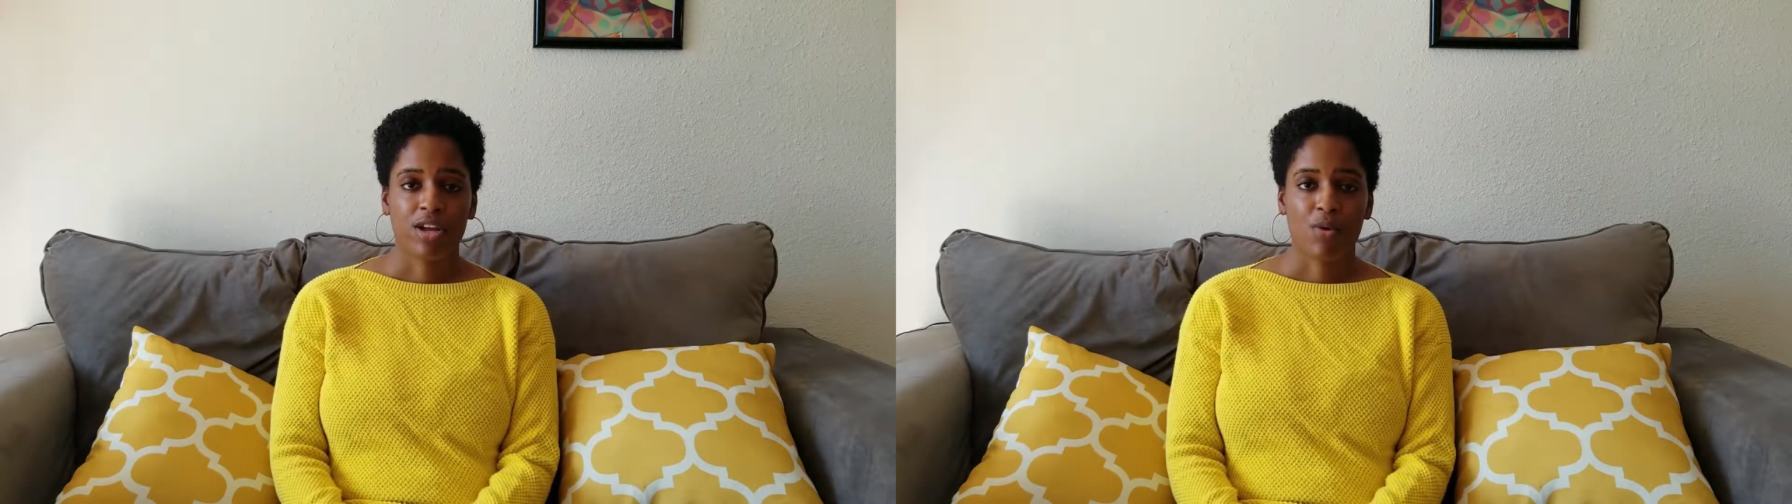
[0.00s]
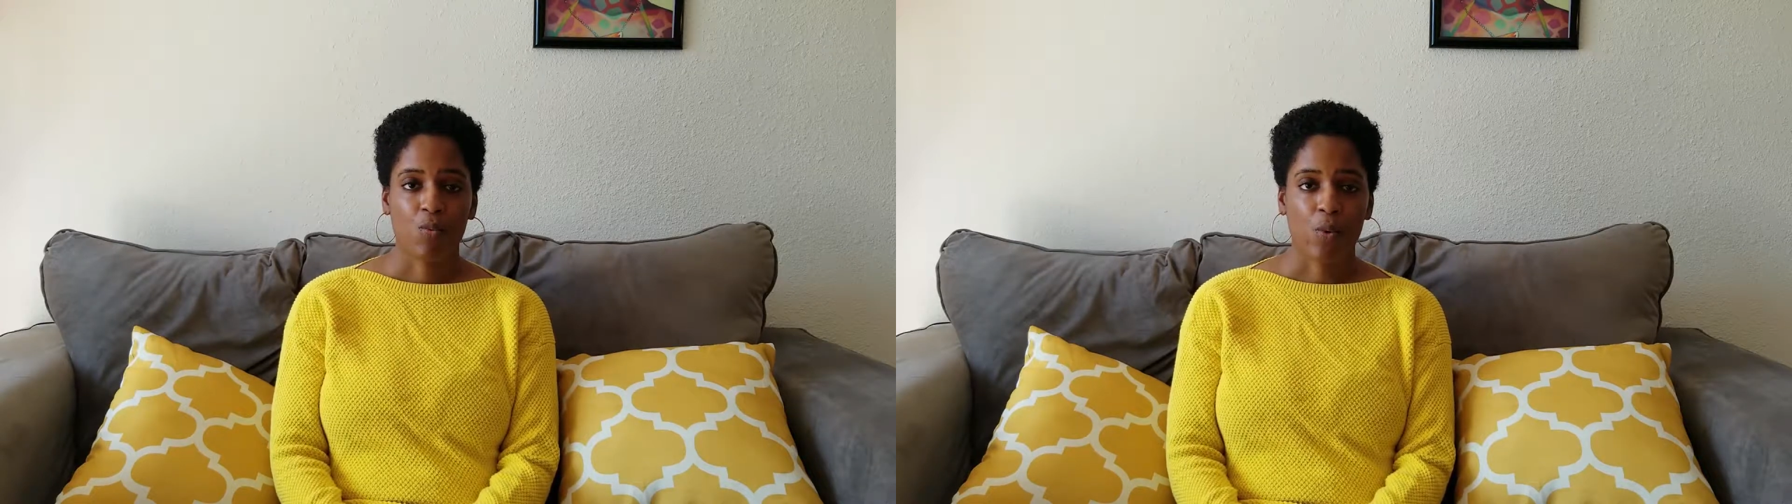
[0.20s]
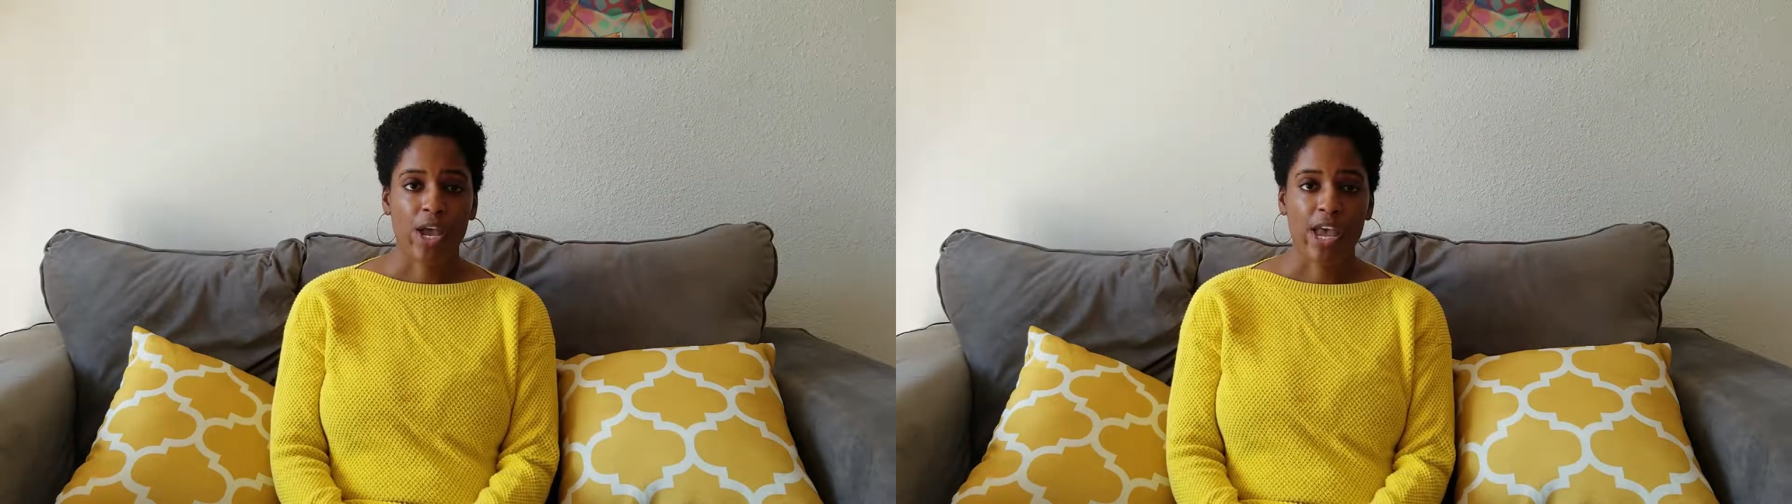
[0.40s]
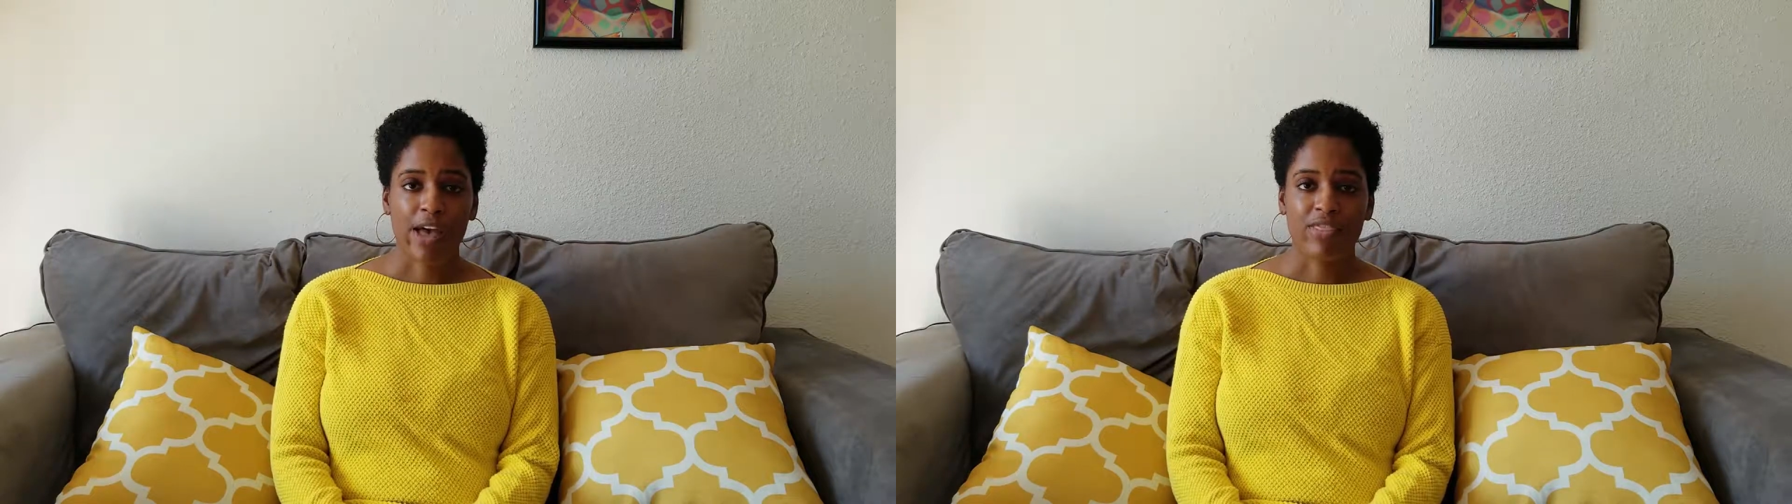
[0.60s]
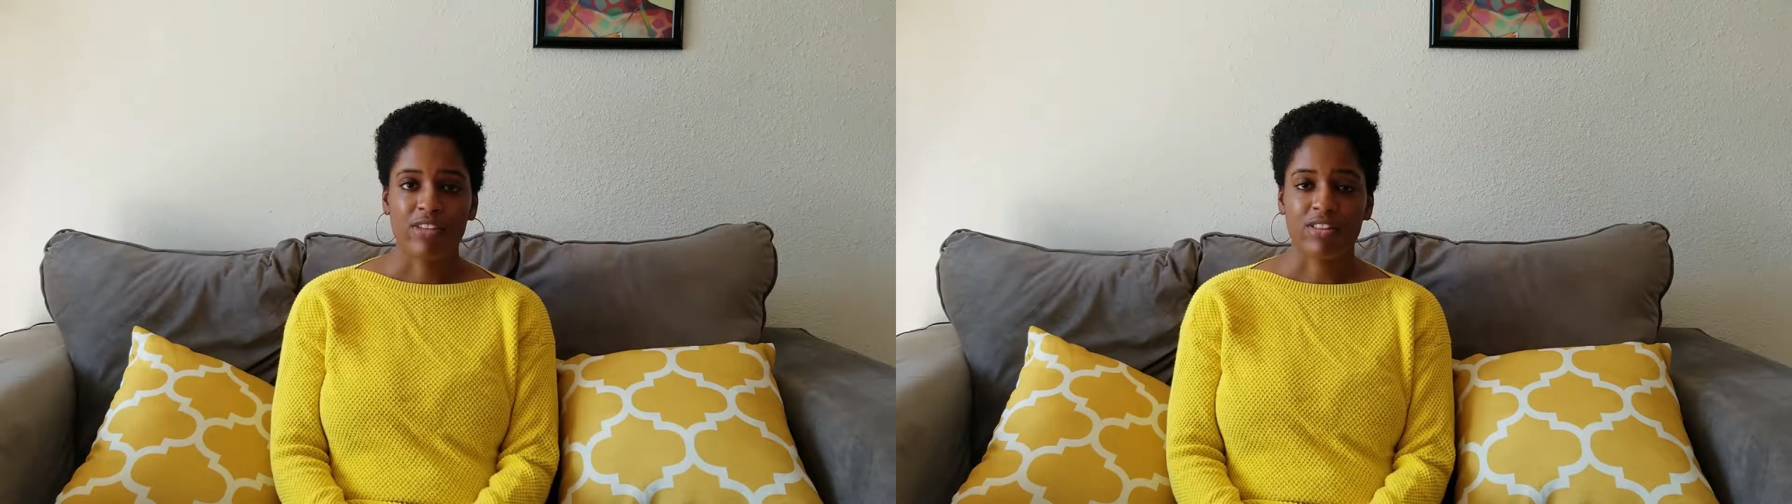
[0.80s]
way I
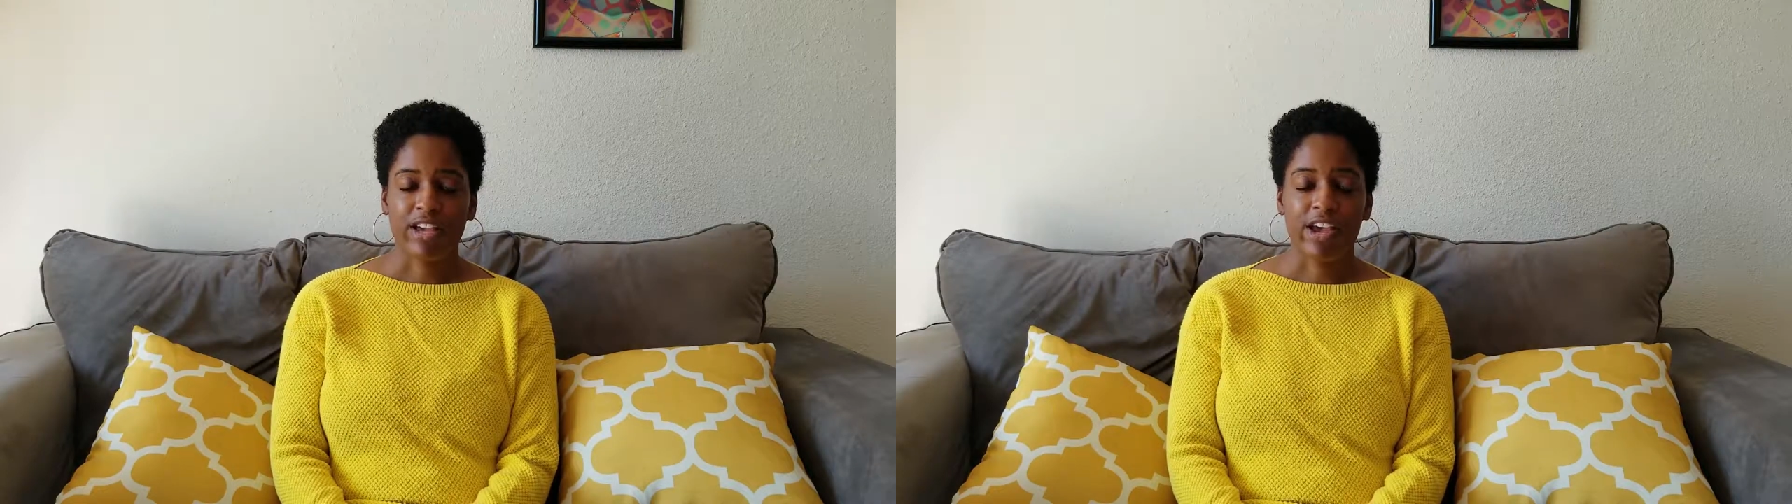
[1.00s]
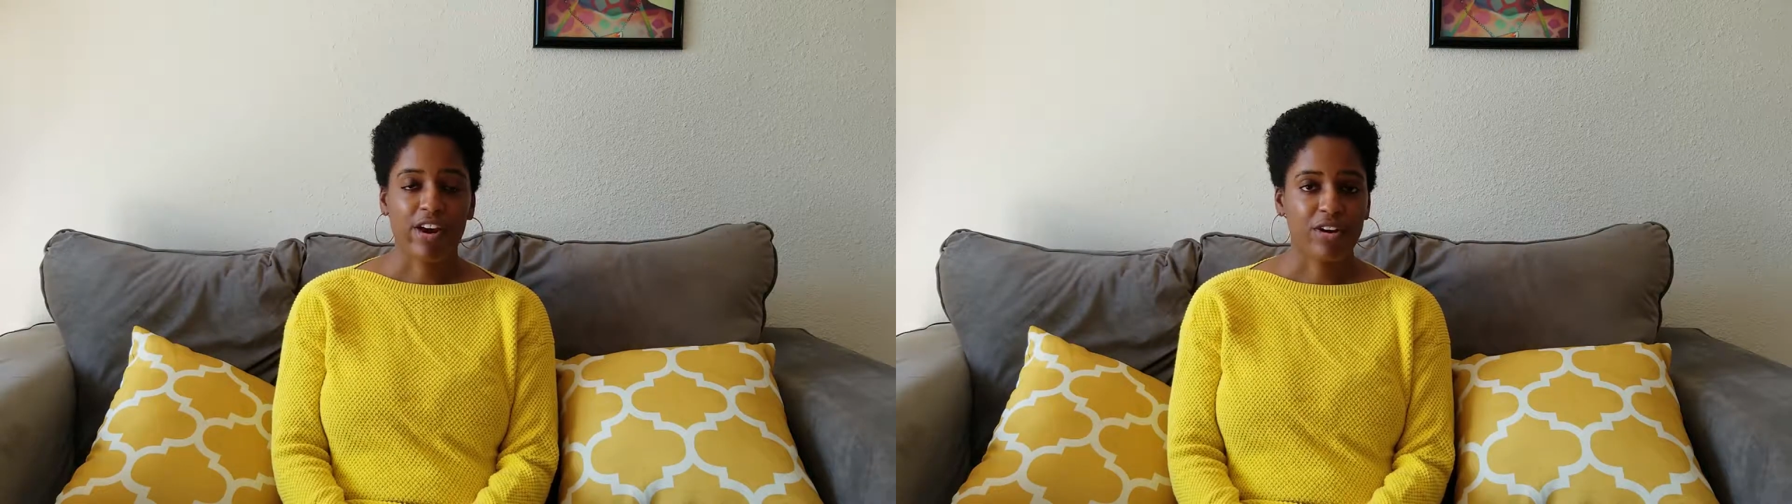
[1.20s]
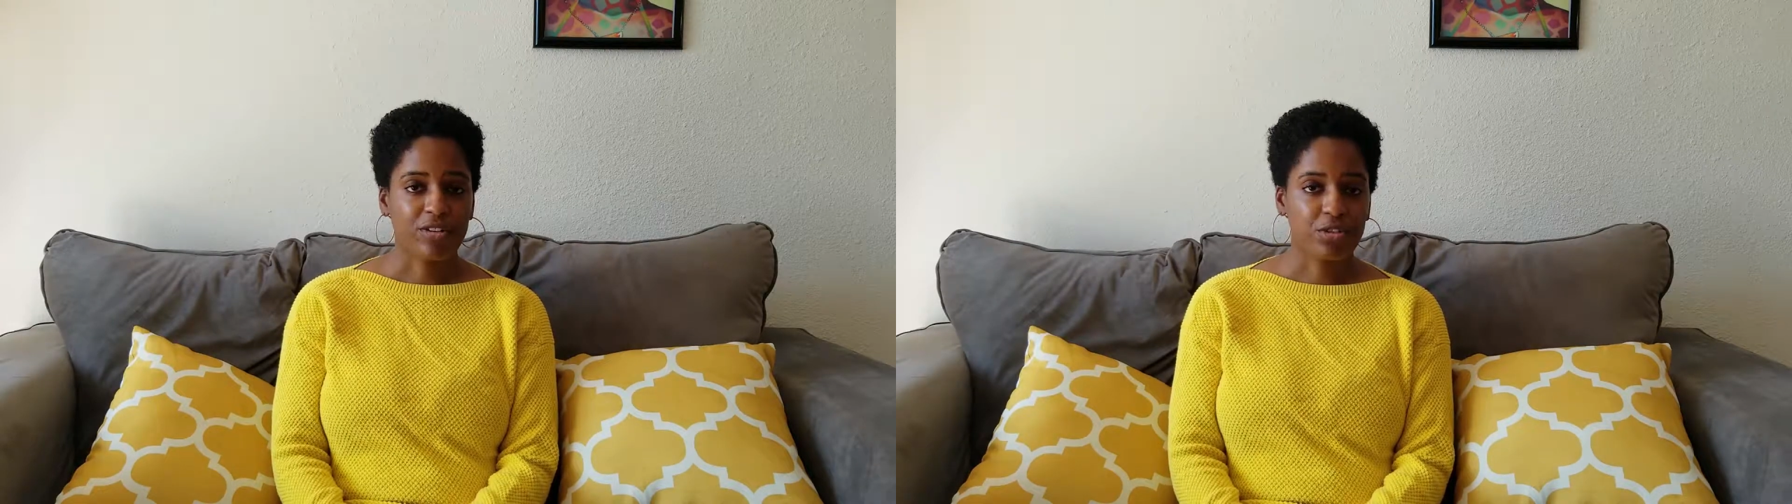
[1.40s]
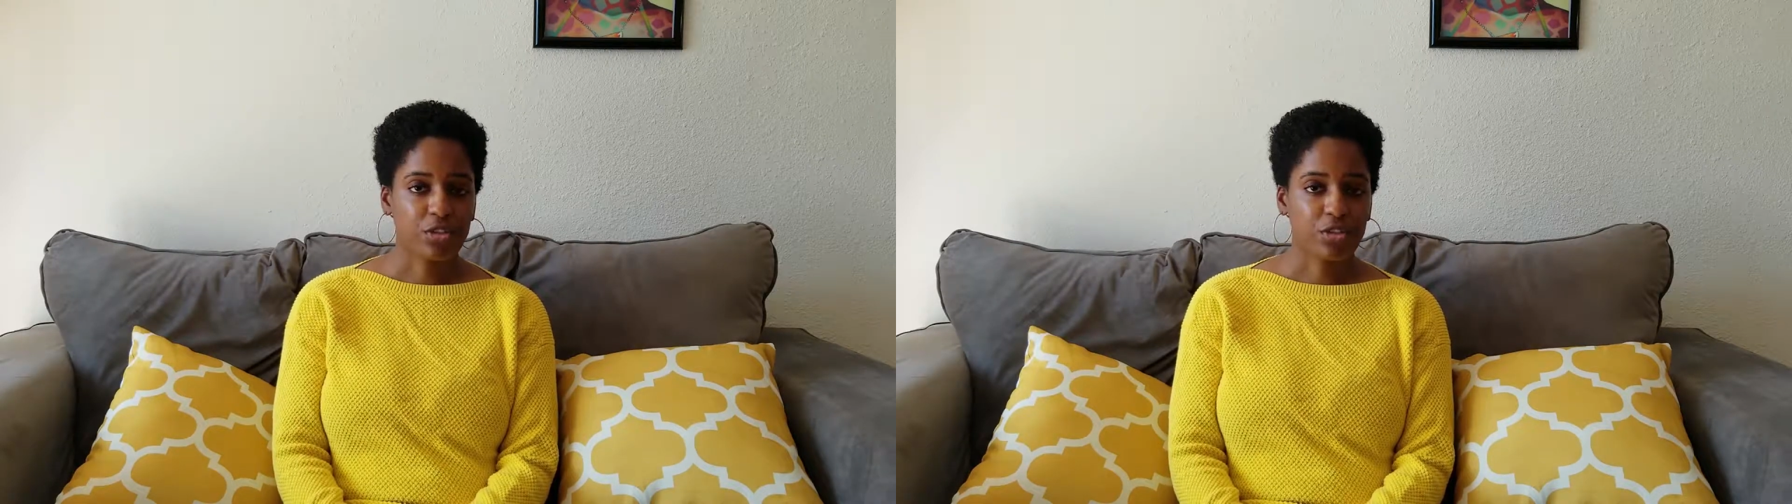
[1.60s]
think the characters